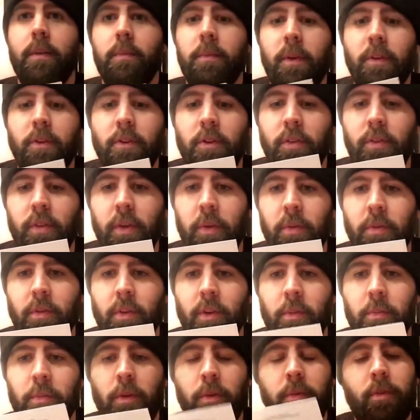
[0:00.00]
I'm not sure if that was
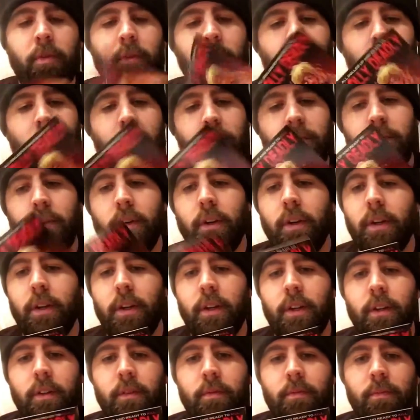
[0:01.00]
on purpose or not, but
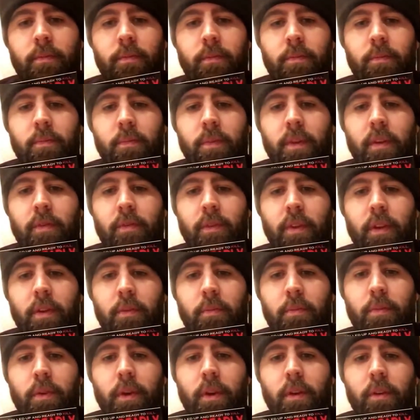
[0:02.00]
definitely
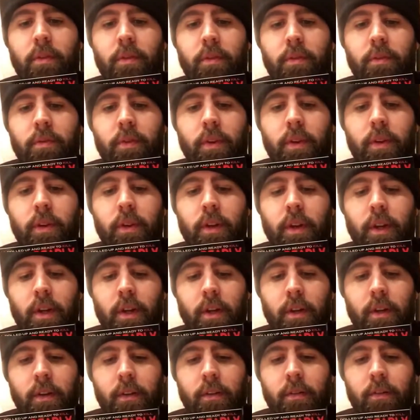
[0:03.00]
pretty fun.
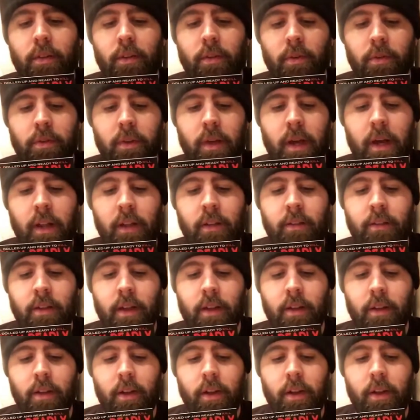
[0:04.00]
So, Dolly
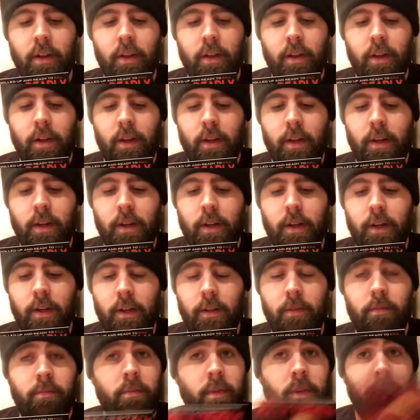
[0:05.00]
Deadly.
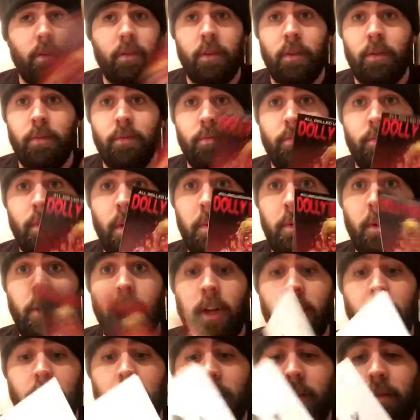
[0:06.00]
Guess I'll maybe
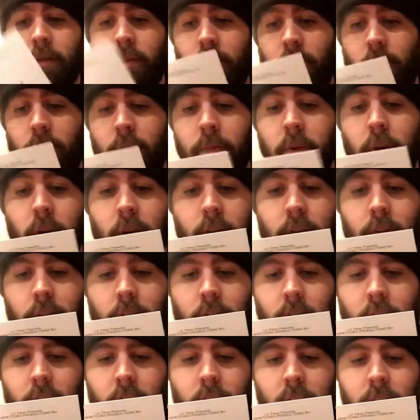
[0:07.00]
check it out. $3
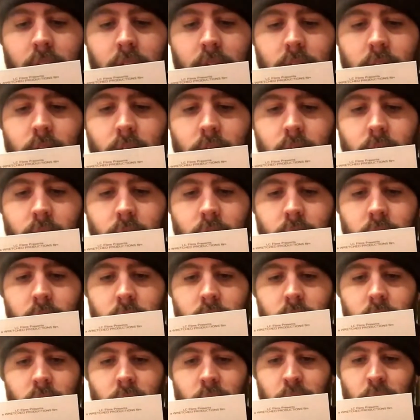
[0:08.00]
isn't a lot to
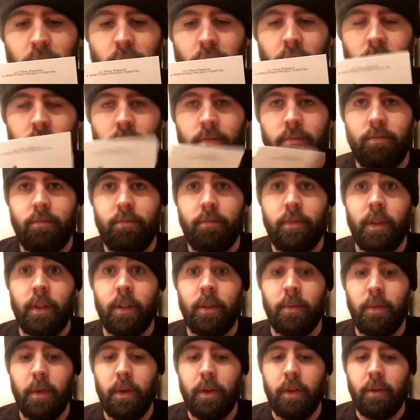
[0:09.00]
support
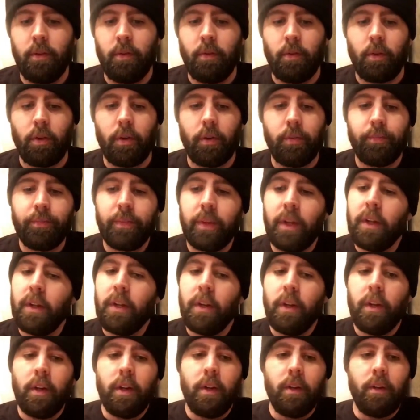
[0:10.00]
independent horror.
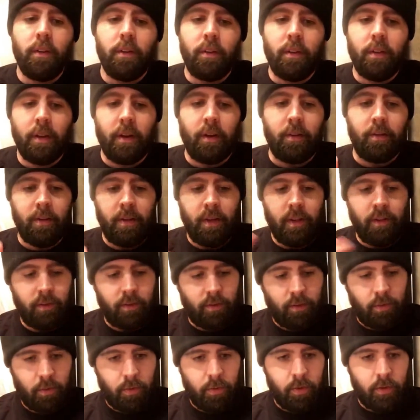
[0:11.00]
Now
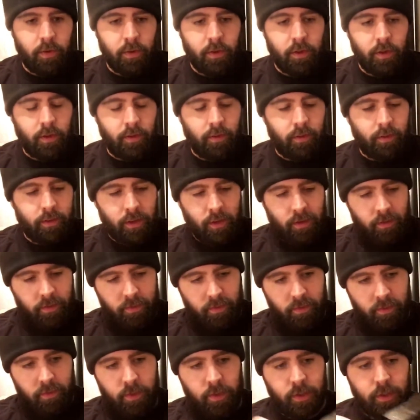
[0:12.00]
into the real good
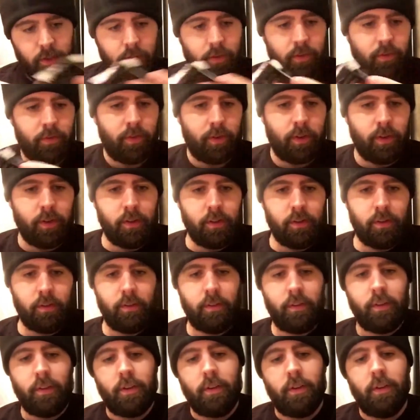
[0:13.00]
stuff. It's fun.
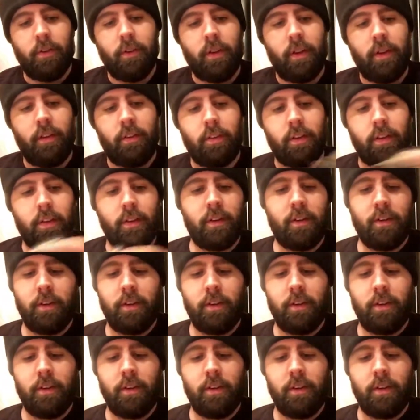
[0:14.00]
All these